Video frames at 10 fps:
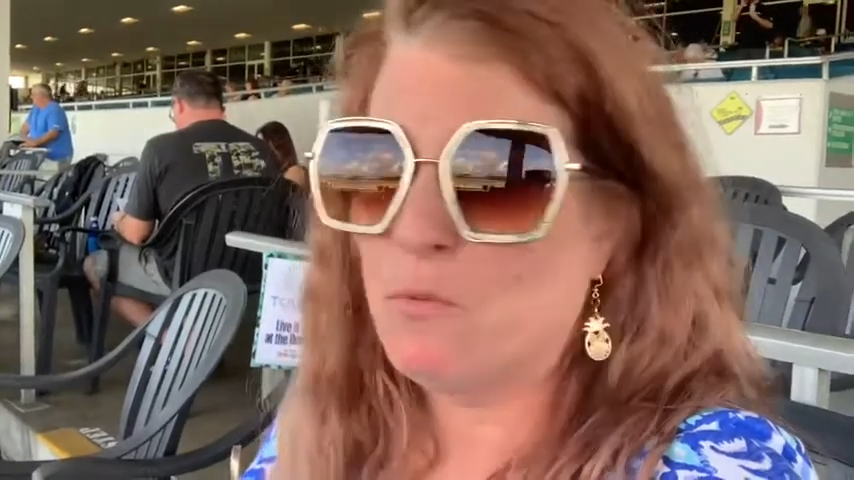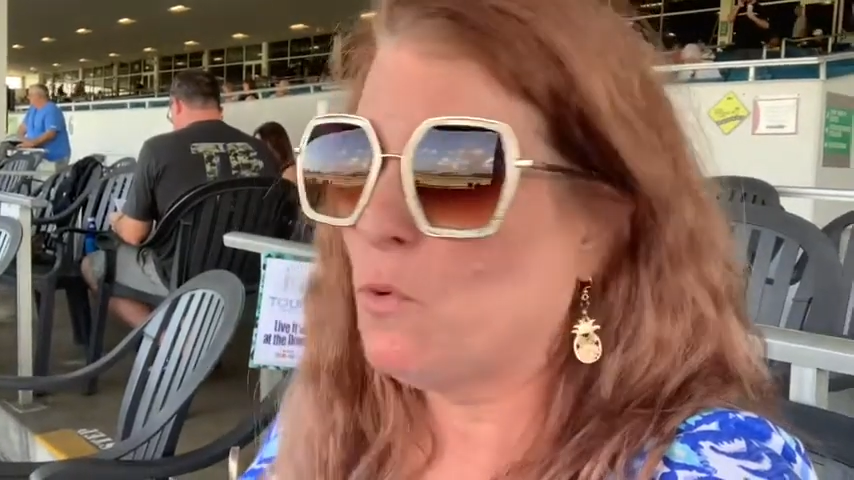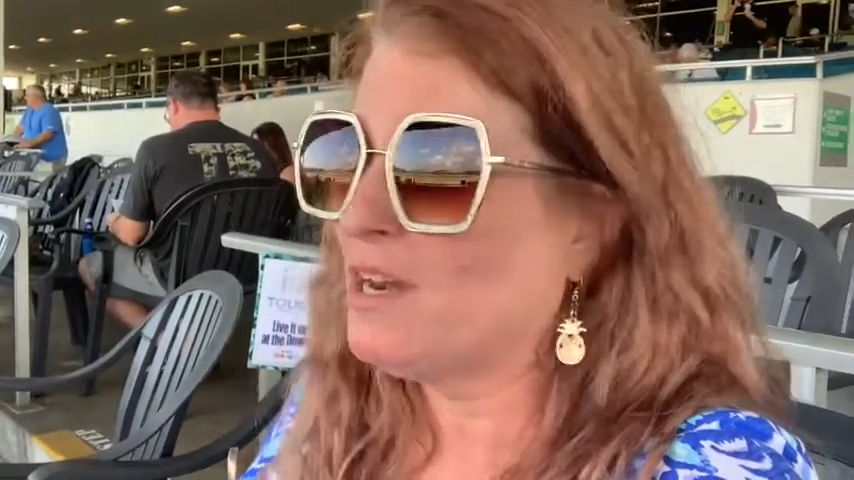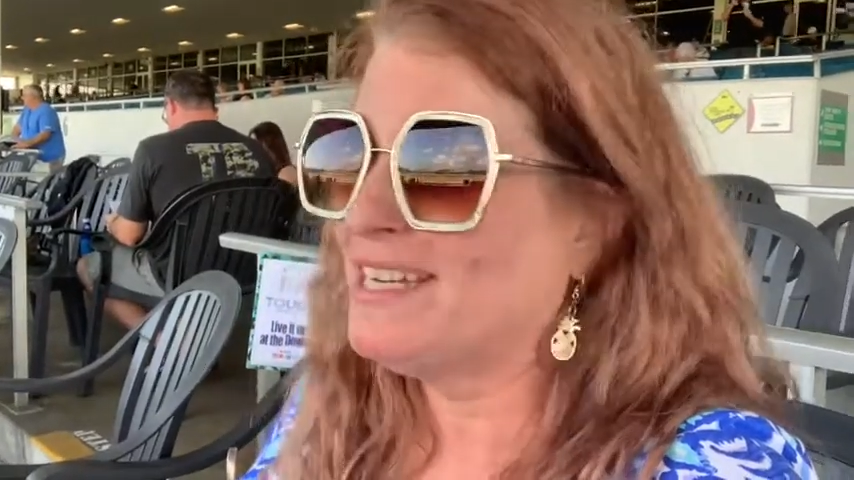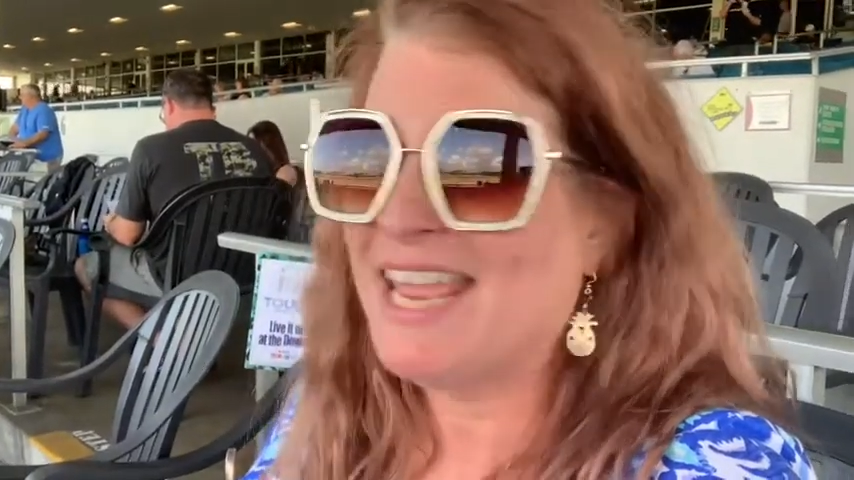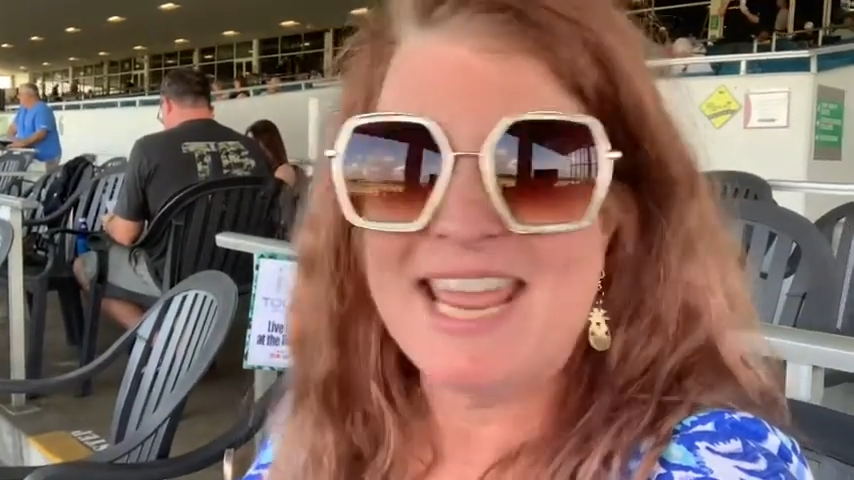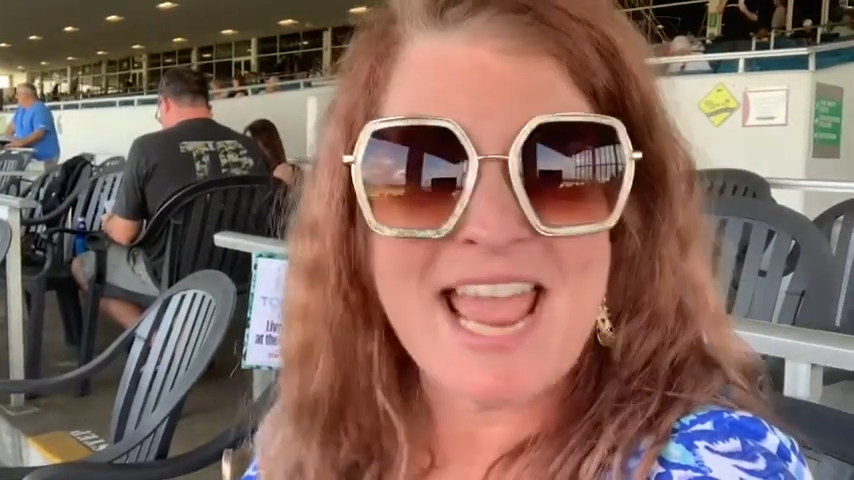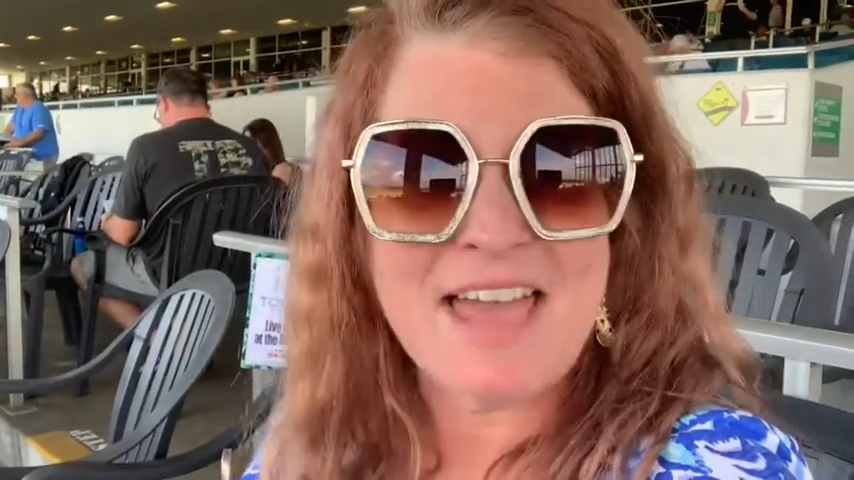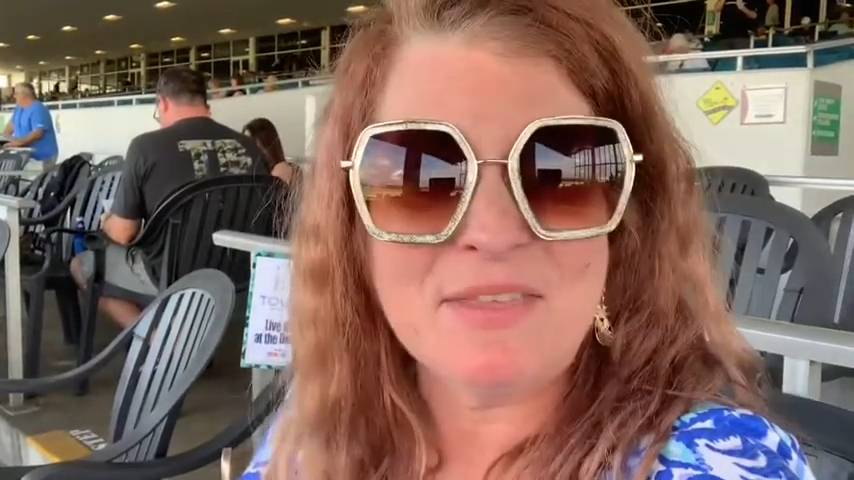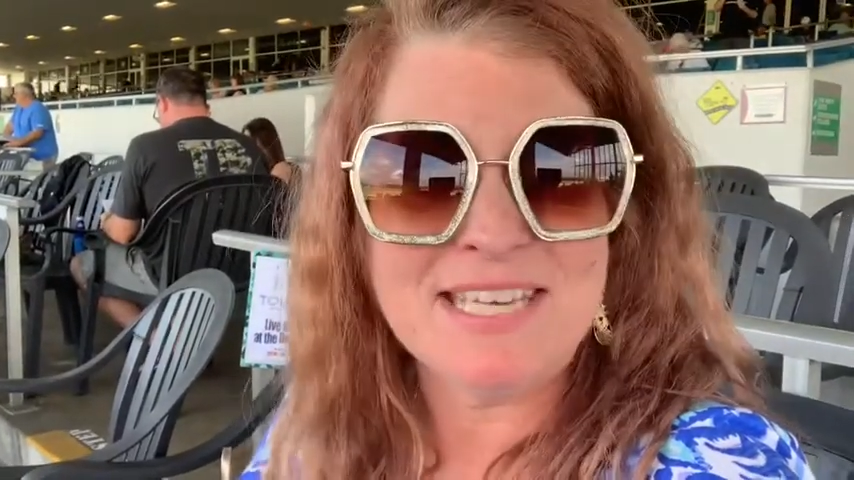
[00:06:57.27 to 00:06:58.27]
what a day
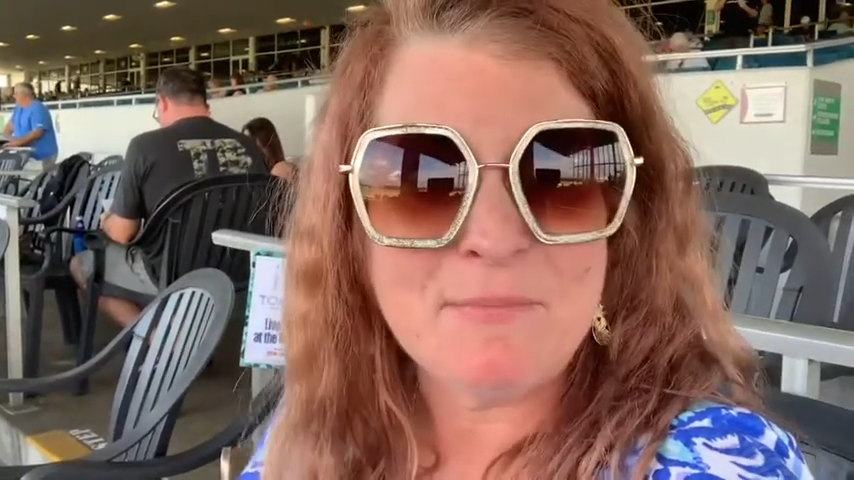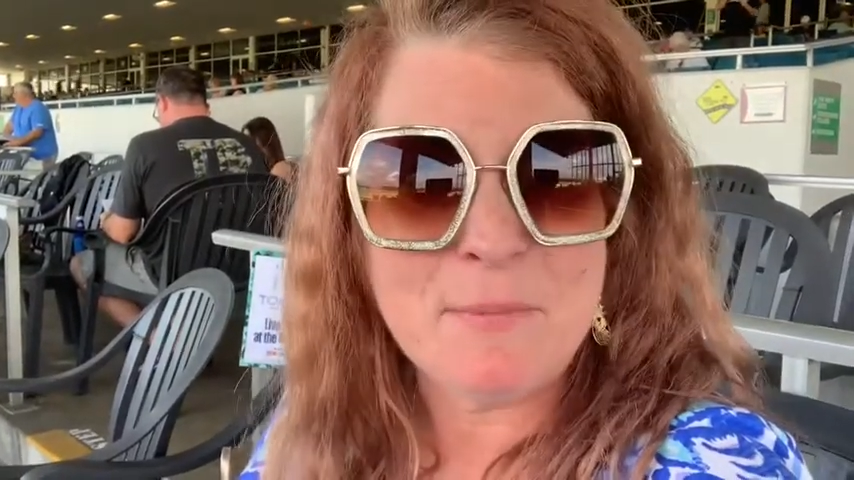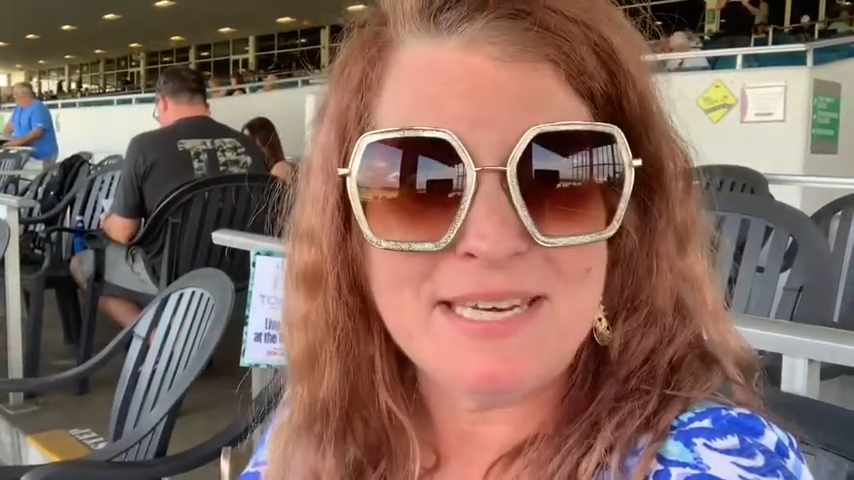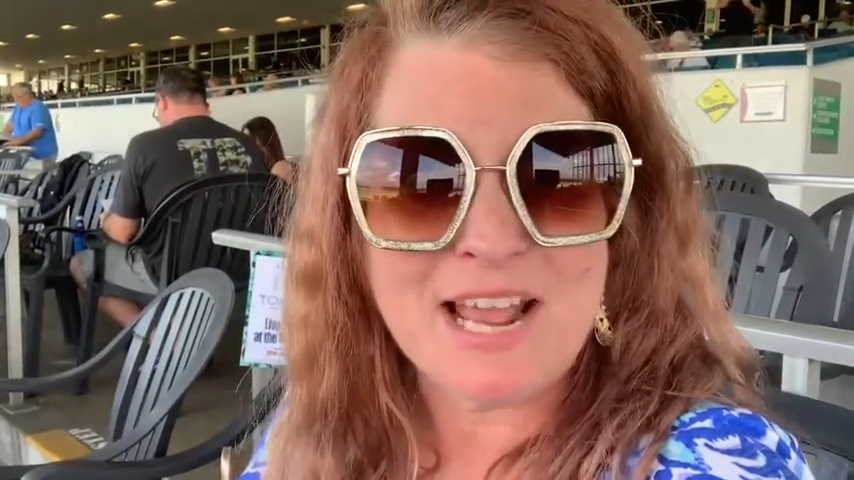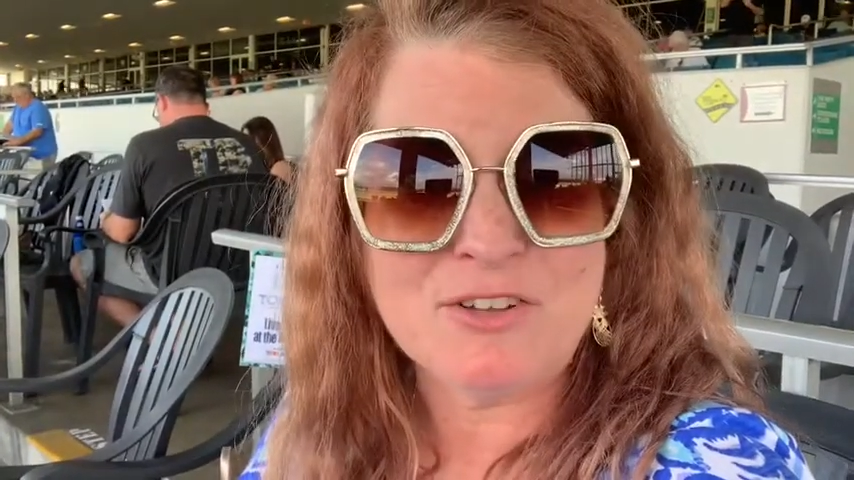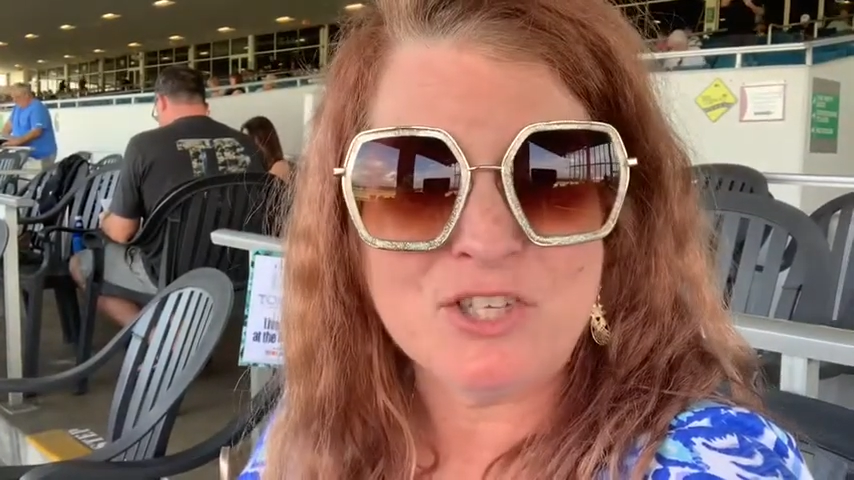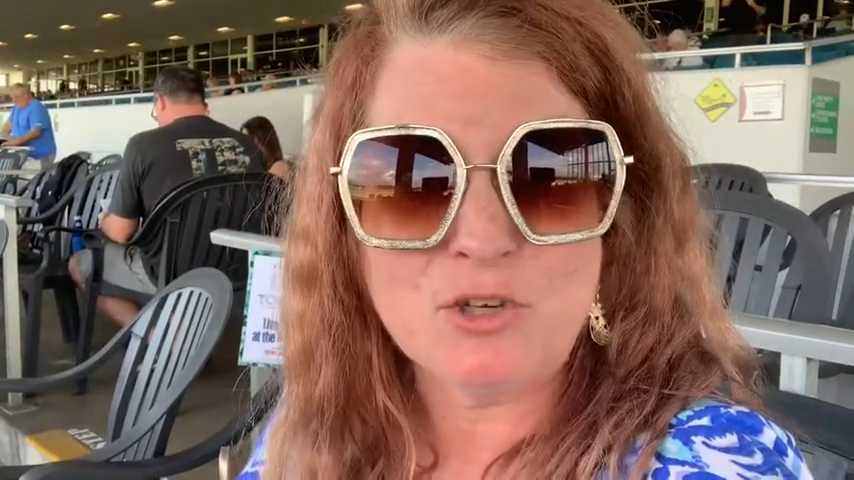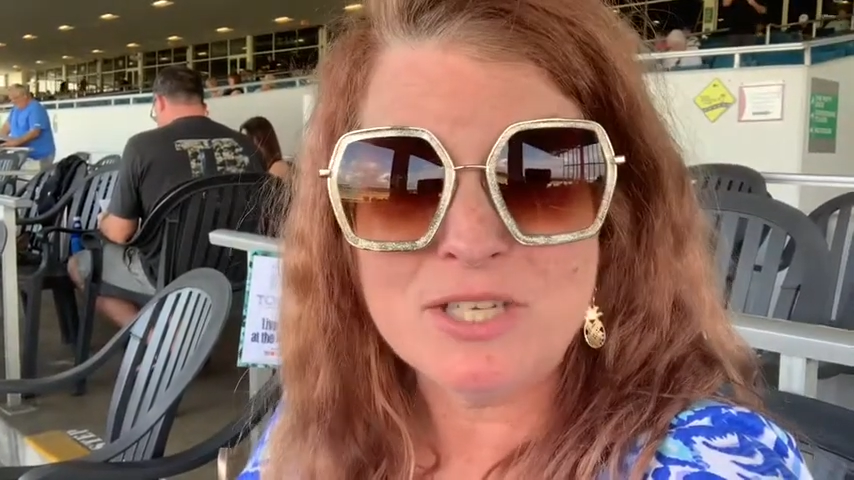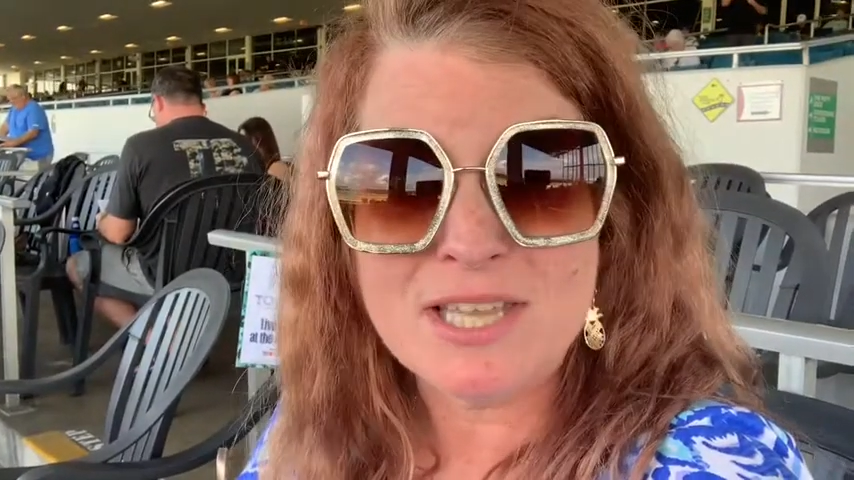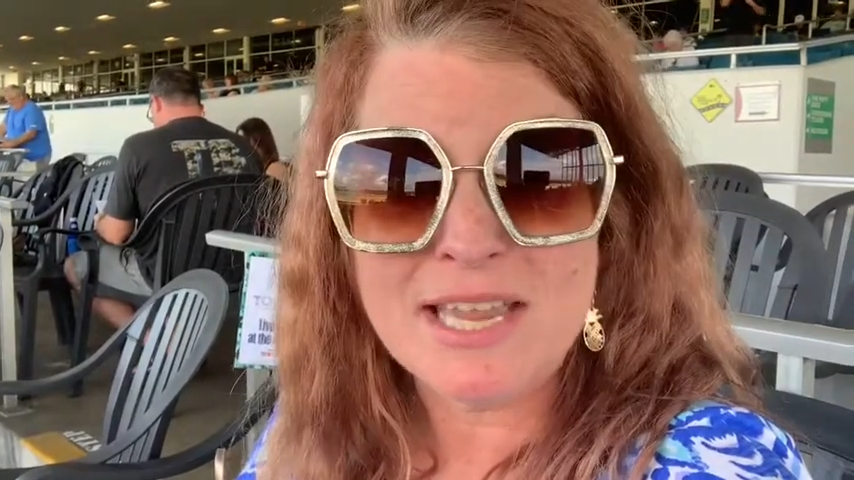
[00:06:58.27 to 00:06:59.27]
at the Tampa Bay Downs
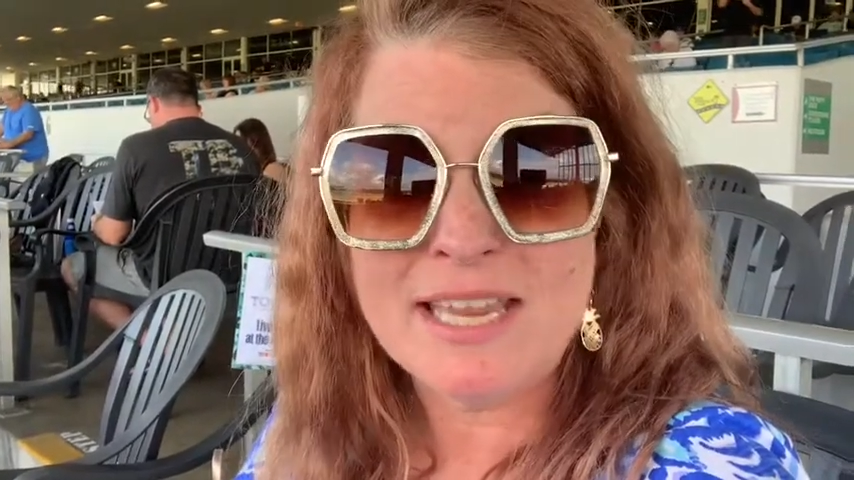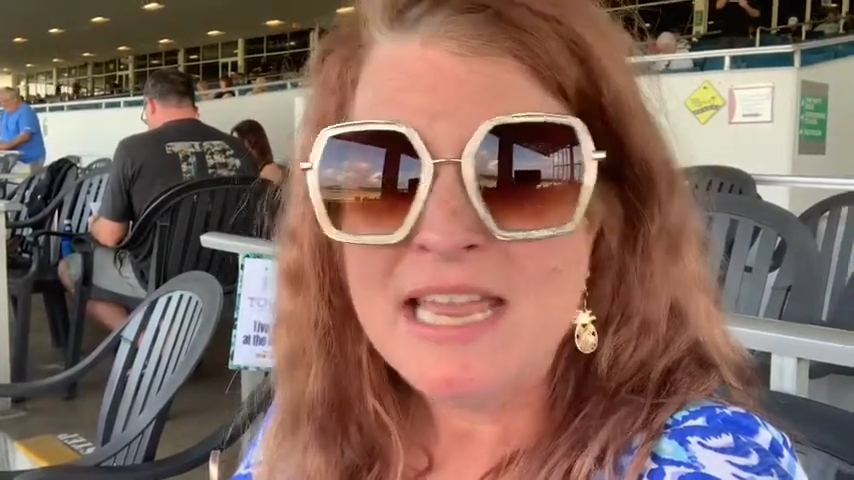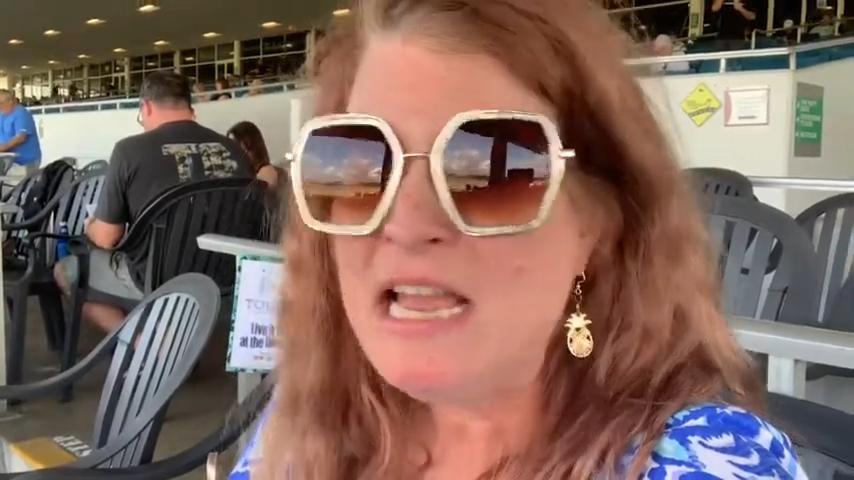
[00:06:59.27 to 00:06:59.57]
looks like.